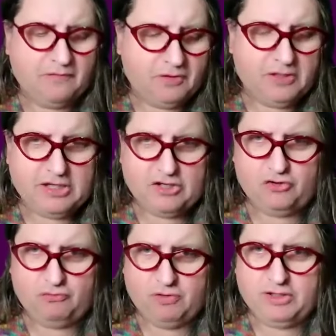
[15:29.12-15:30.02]

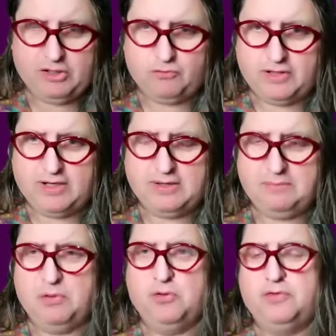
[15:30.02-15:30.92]
Really good and
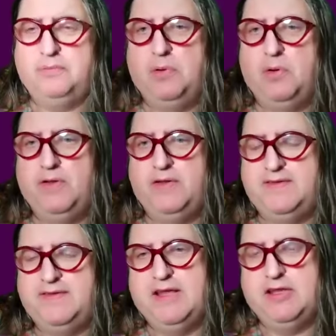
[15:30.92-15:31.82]
important
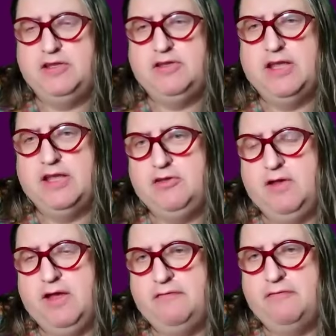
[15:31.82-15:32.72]
points that you
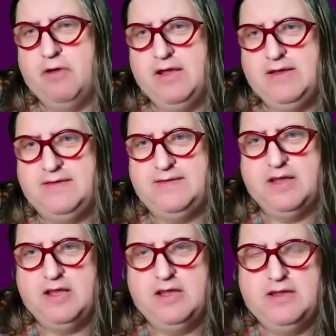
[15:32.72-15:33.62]
have raised.
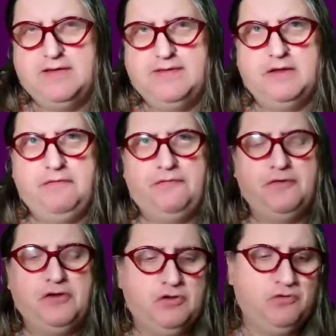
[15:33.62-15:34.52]
So for
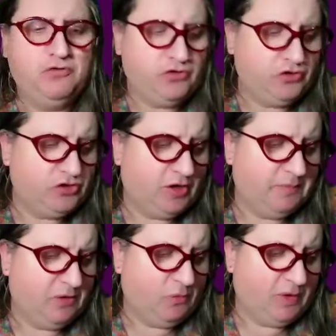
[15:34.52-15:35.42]
you,
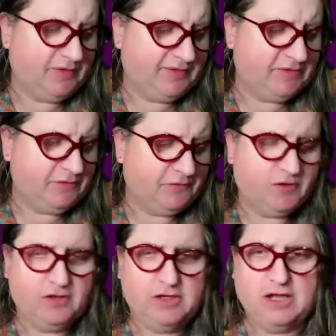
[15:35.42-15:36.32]
Charbel, once you've
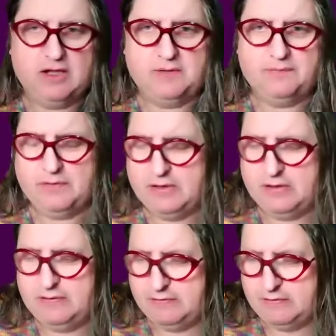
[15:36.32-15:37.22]

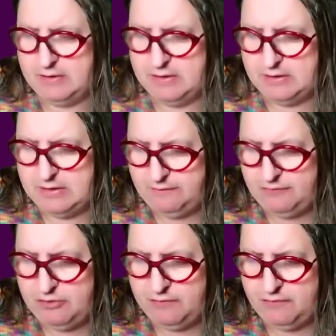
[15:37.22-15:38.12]

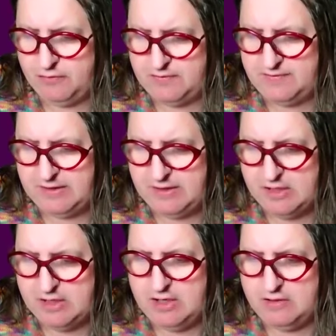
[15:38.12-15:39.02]
left university,
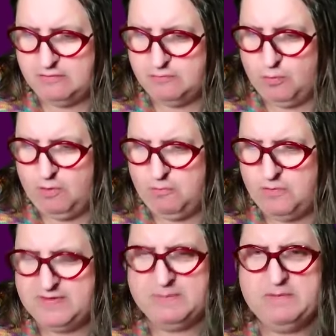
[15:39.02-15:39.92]
what
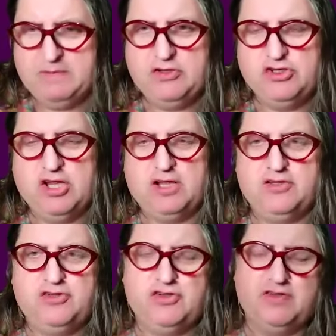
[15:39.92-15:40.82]
were some of the
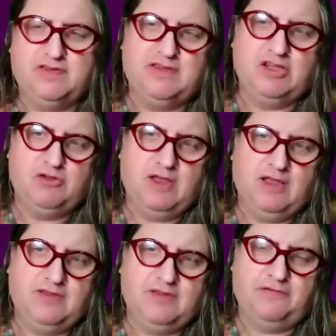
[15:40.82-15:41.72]
challenges that you
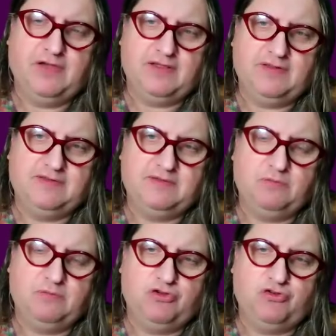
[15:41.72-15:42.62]
had to face
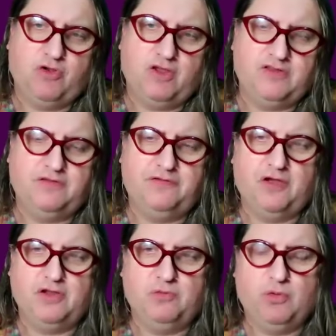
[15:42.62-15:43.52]
when trying to
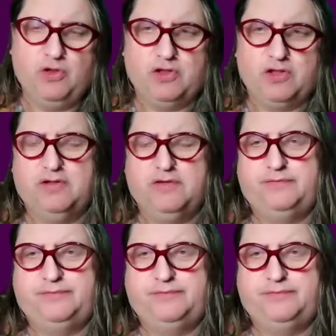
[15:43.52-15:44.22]
find work?